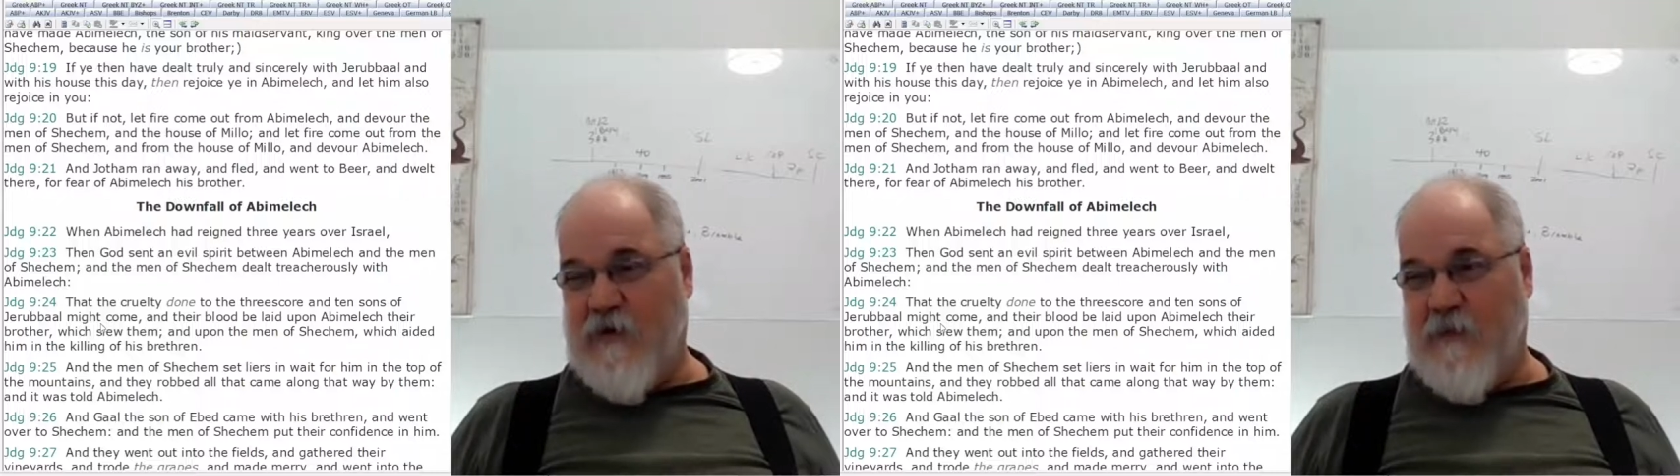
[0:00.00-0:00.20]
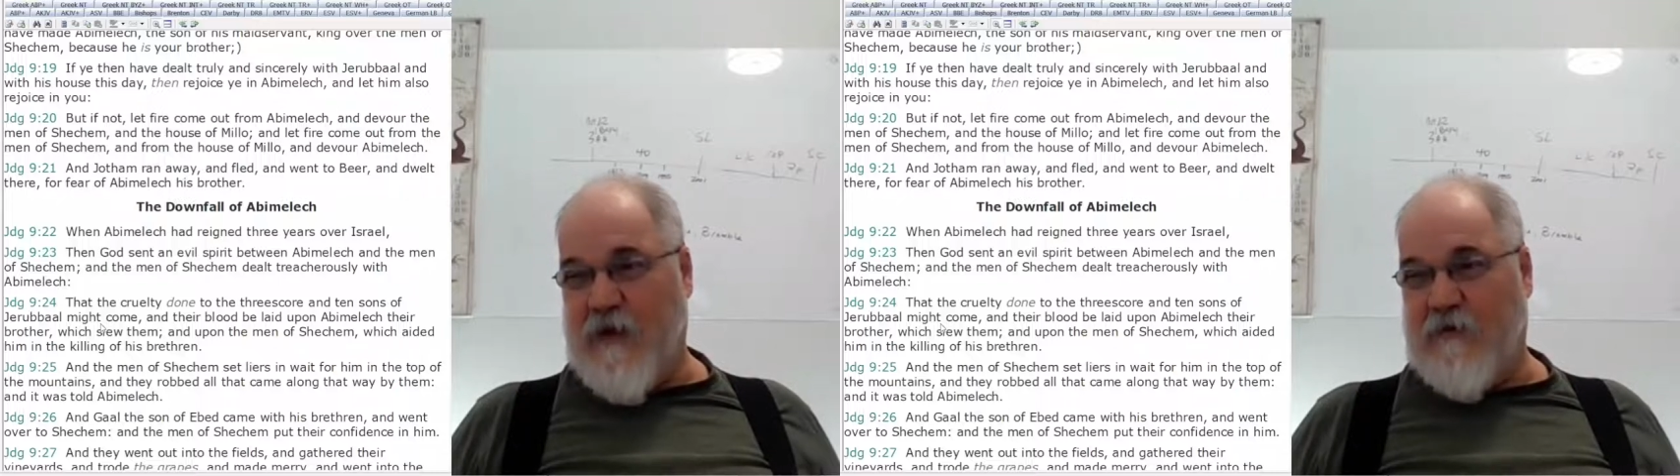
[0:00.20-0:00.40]

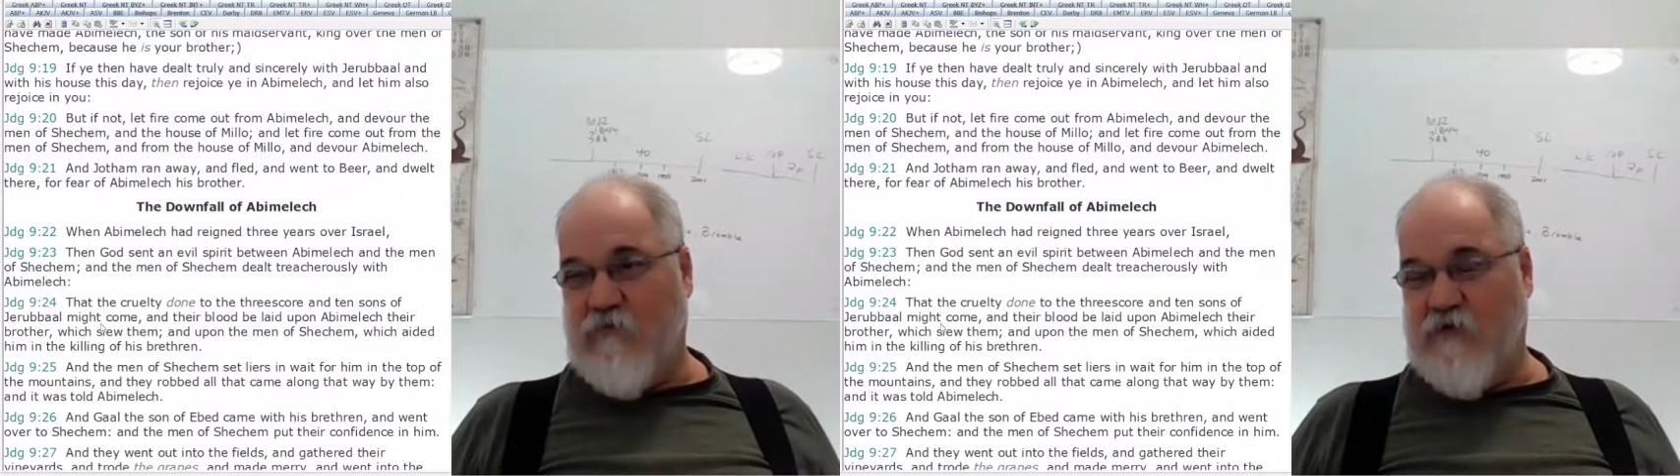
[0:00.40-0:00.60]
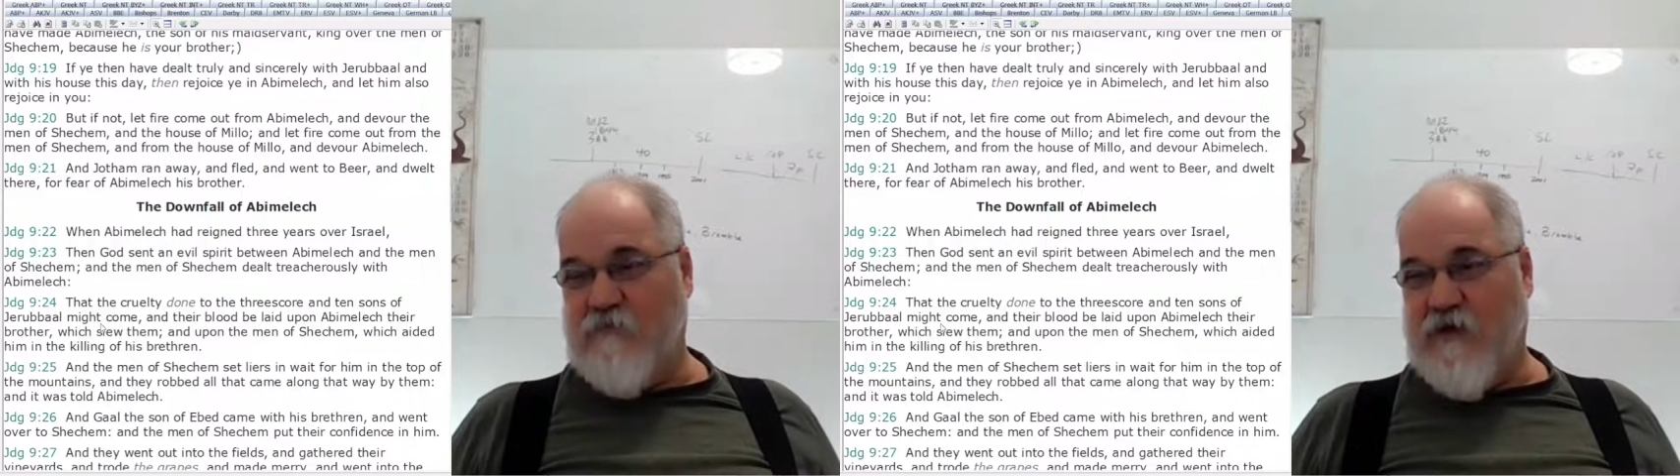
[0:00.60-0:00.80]
And that
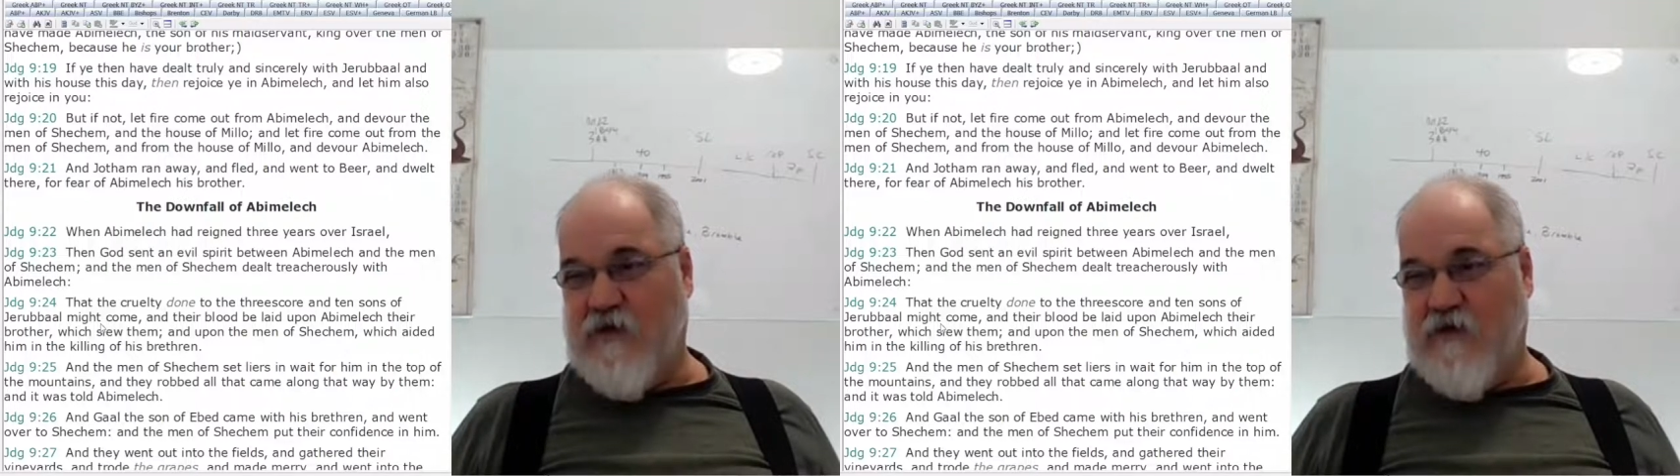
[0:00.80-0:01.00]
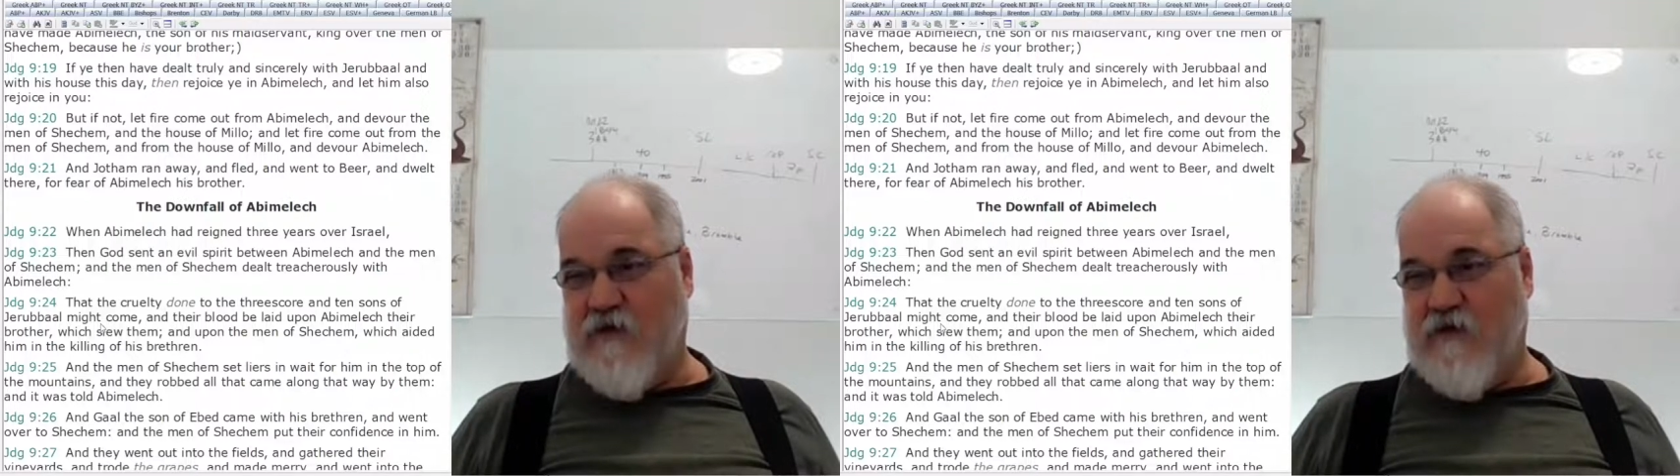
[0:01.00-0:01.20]
would
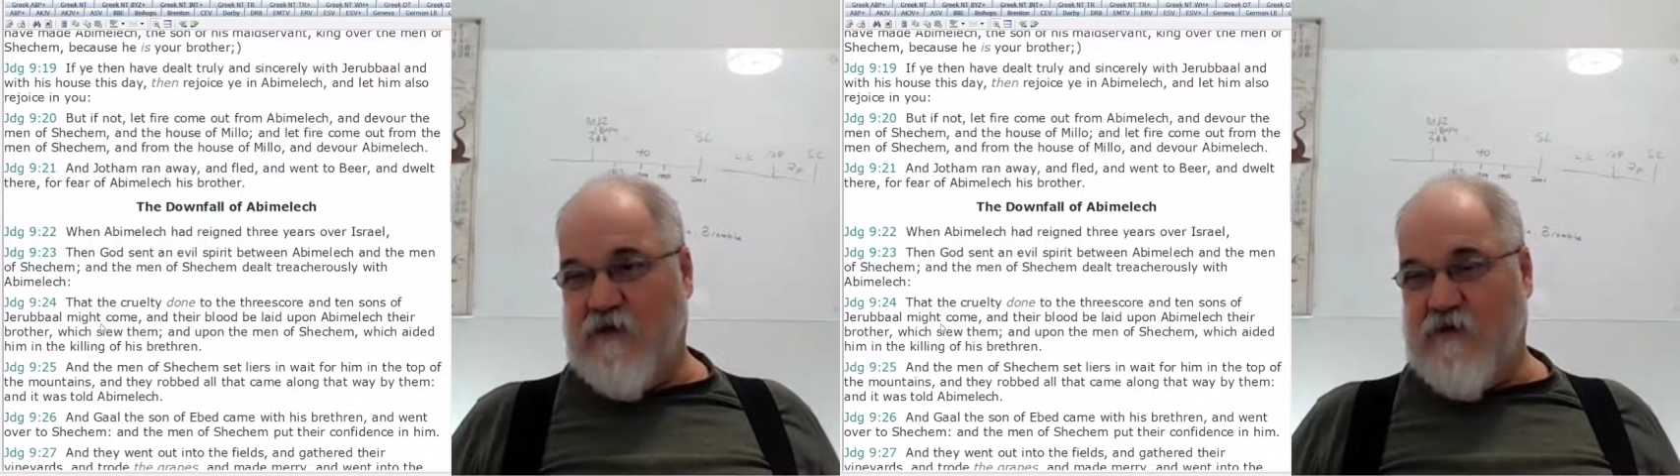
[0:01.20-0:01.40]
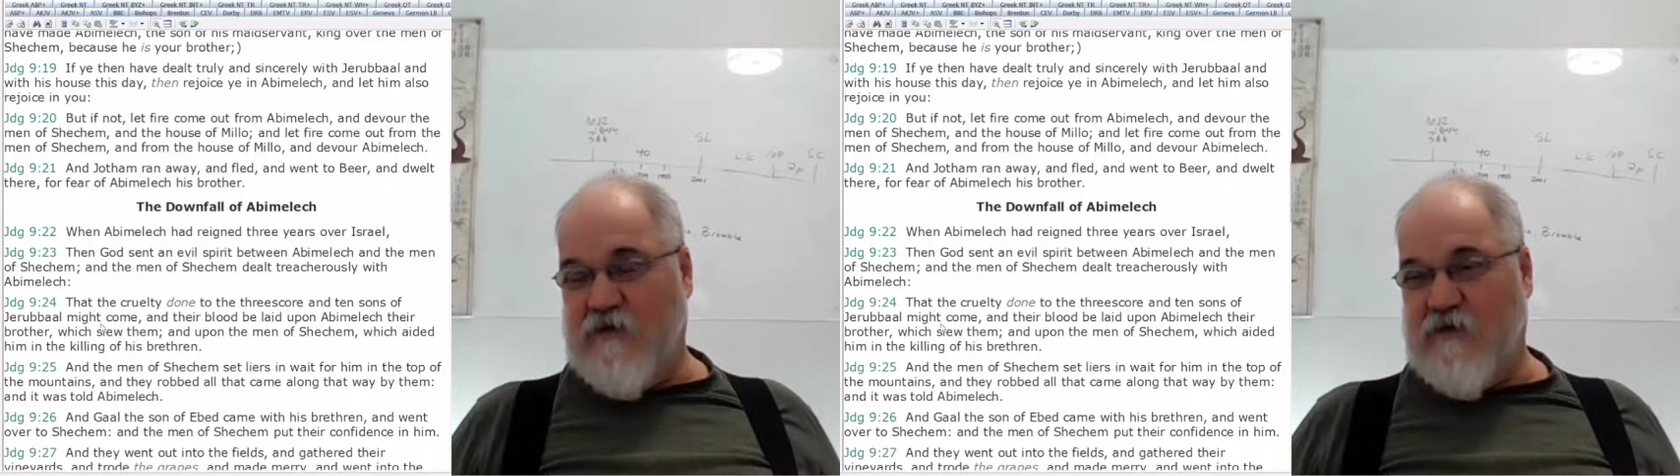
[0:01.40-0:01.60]
be
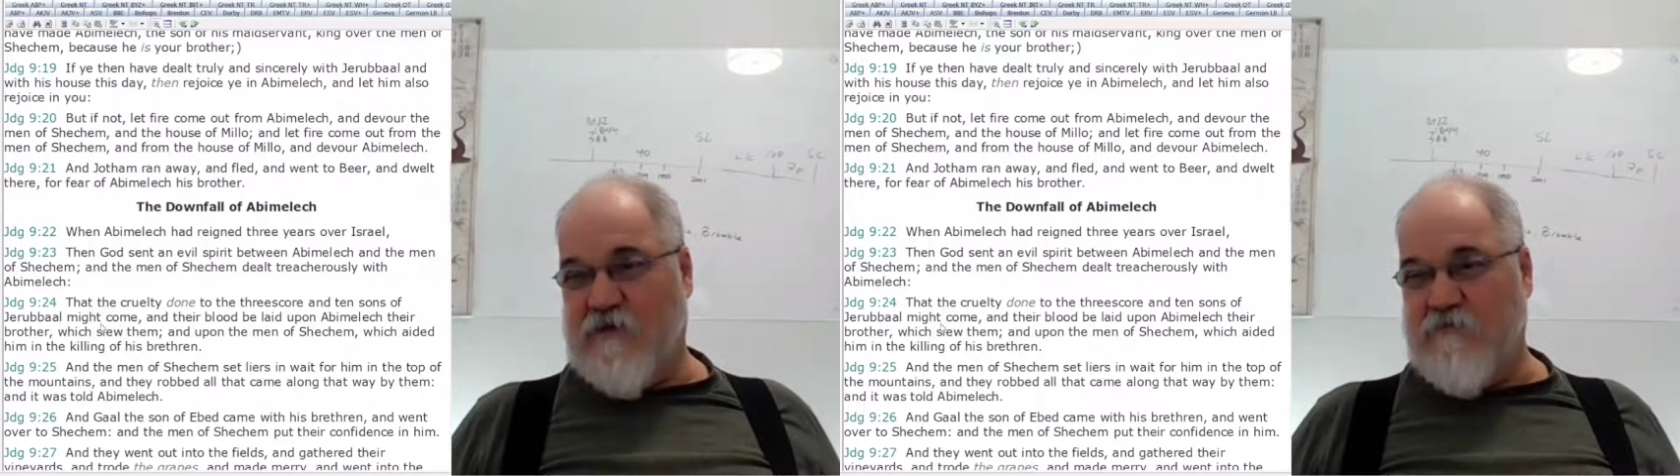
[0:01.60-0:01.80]
that the